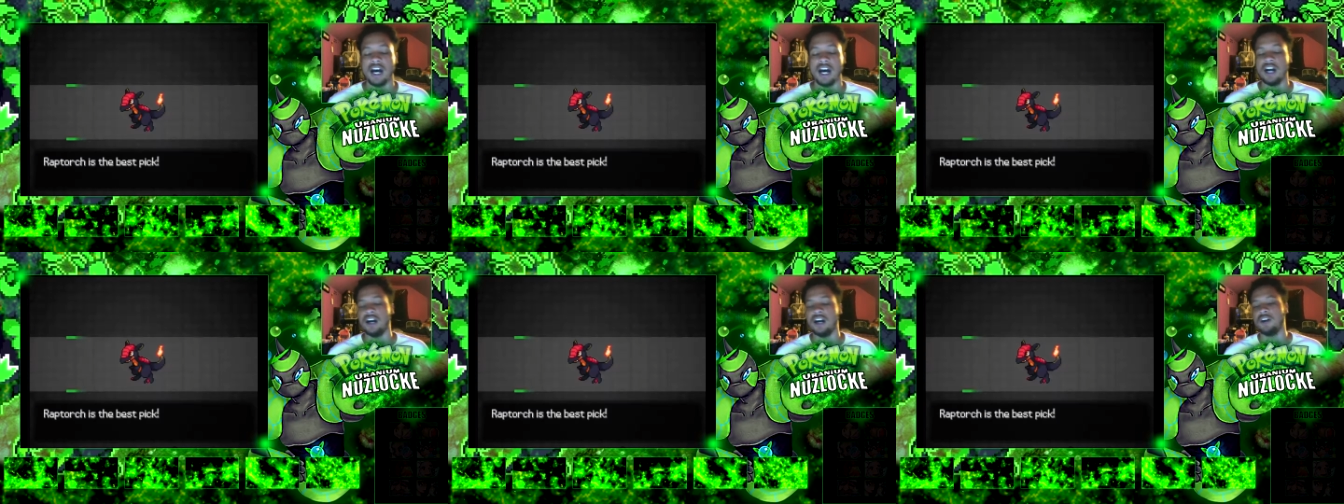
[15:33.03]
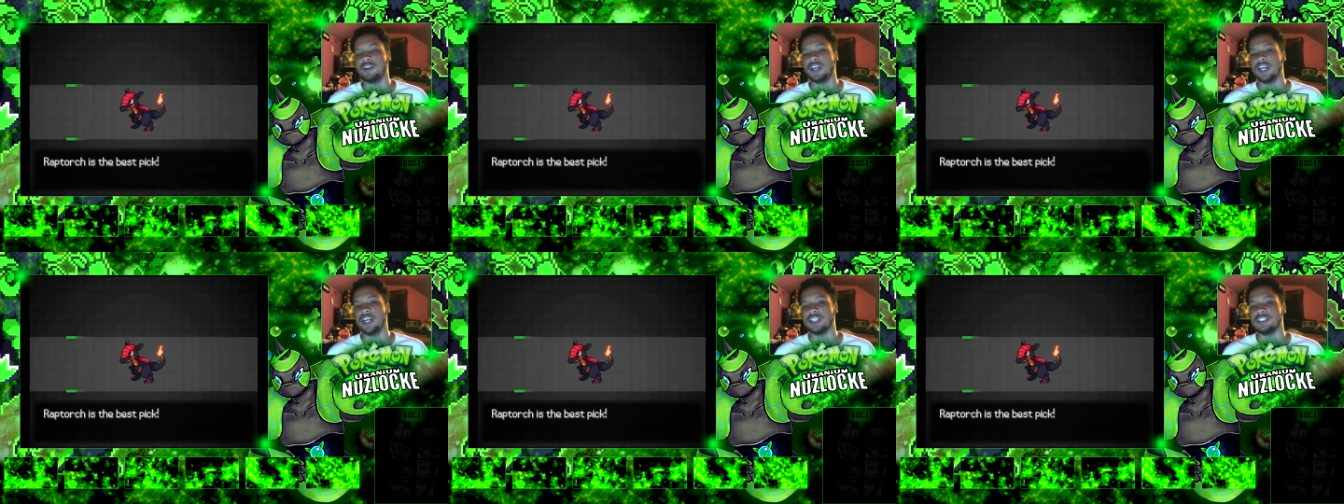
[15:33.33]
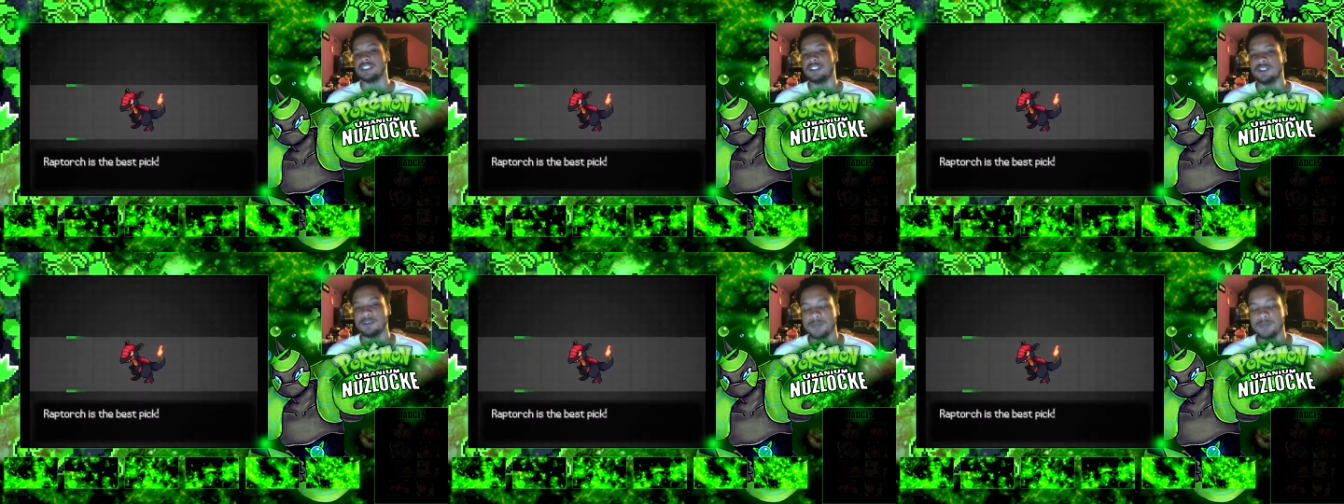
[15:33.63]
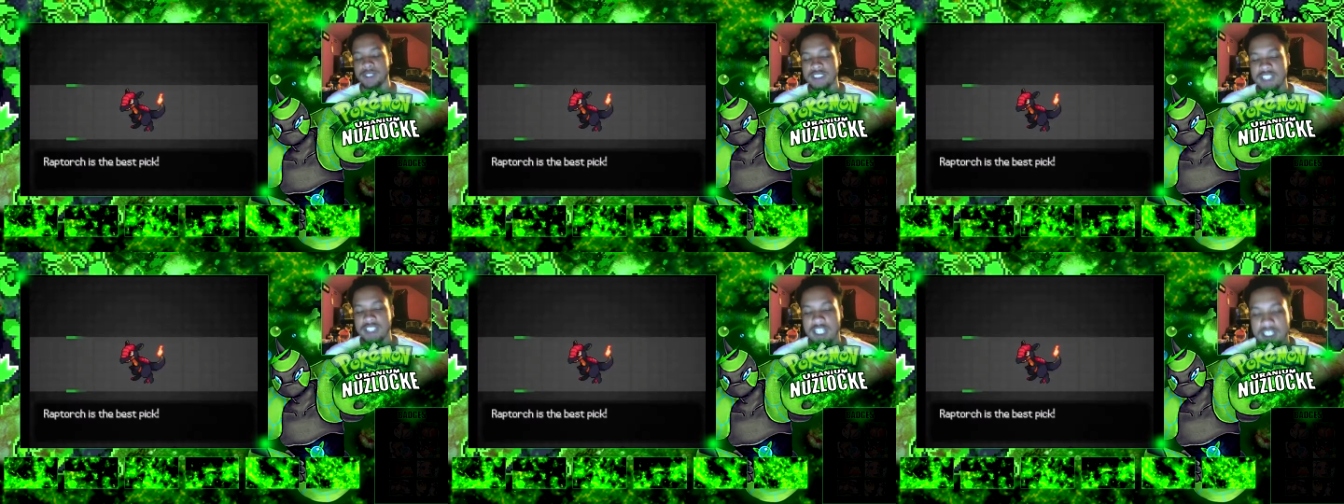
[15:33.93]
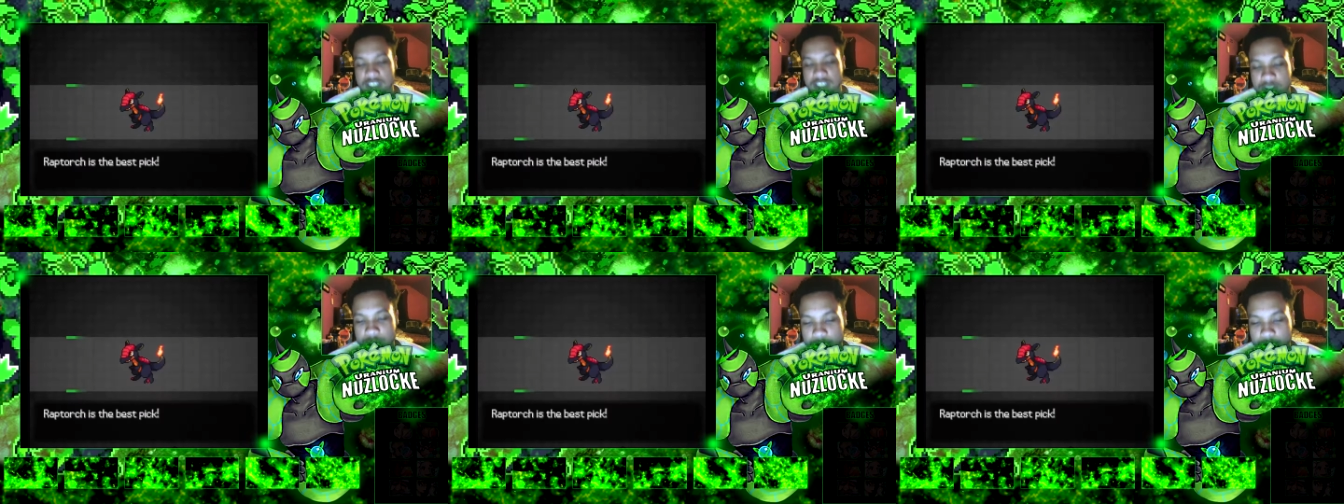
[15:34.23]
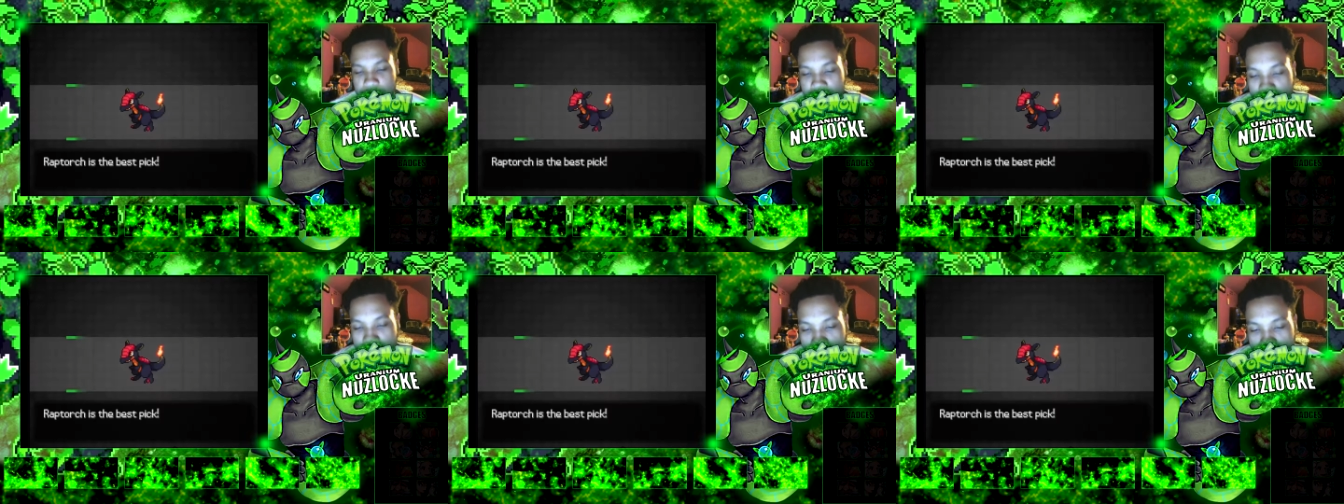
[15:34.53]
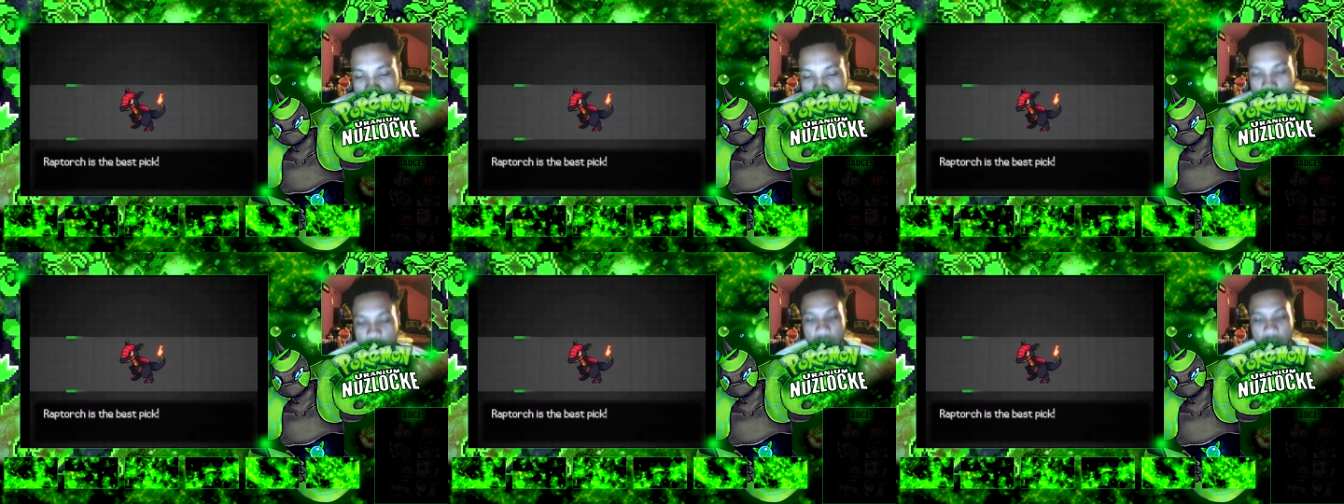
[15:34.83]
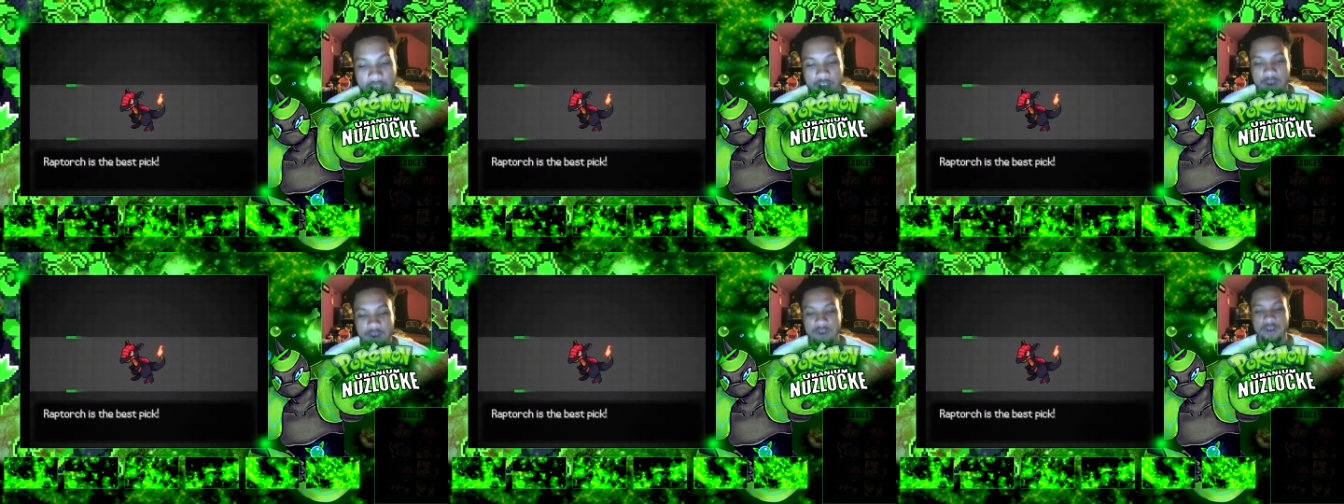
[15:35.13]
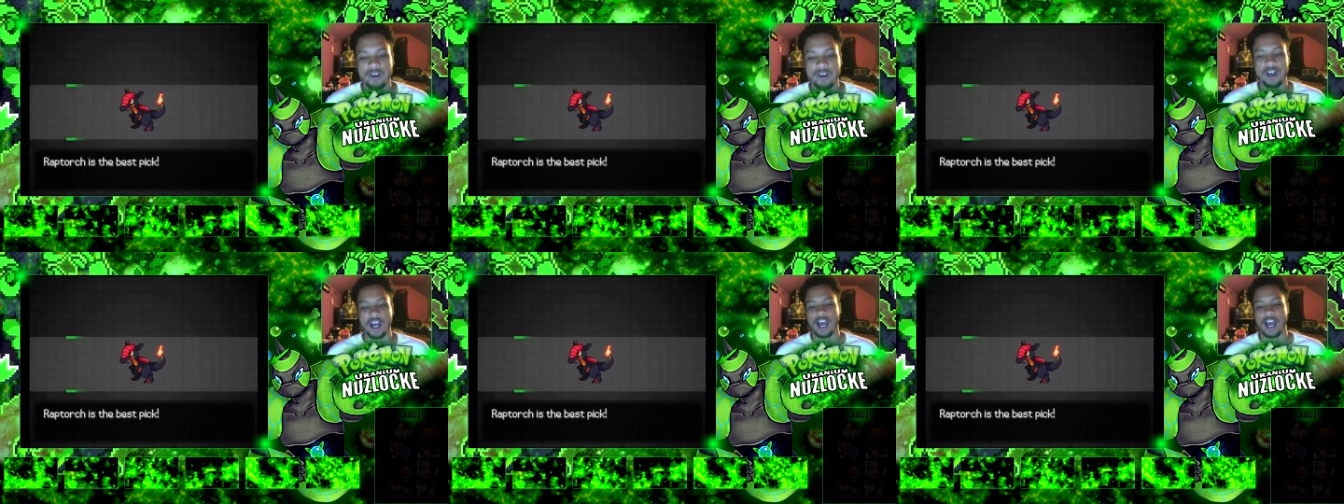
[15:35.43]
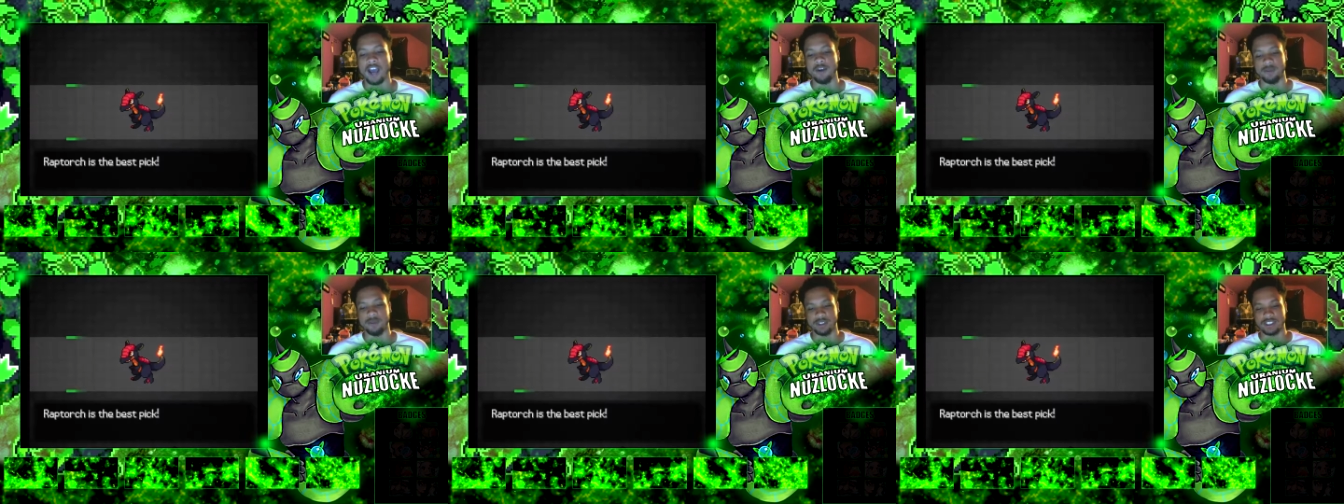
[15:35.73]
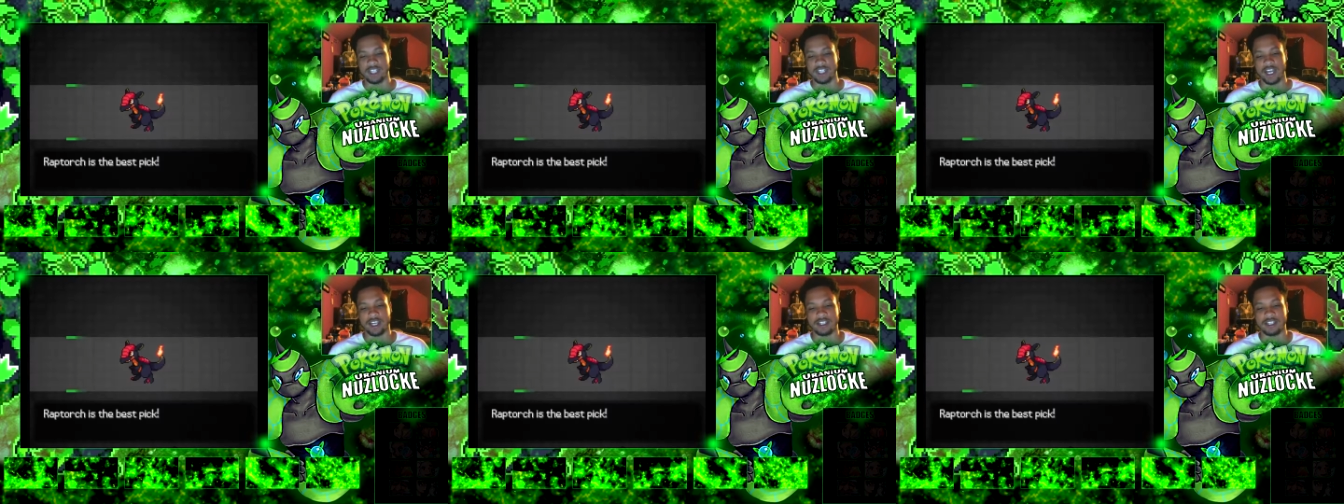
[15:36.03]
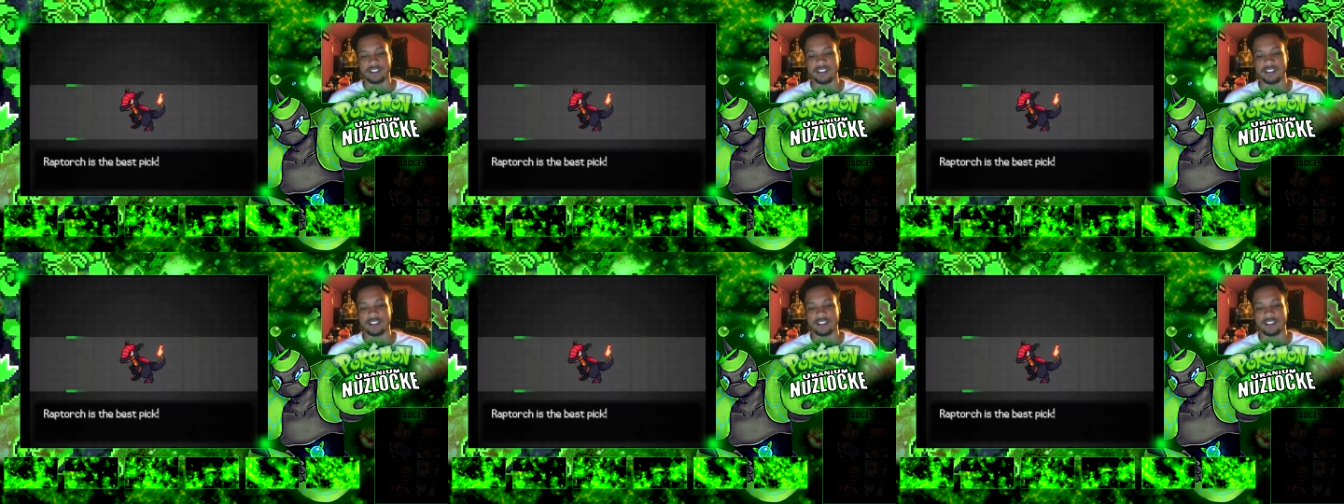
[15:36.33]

Okay, so the reason I didn't react while I was like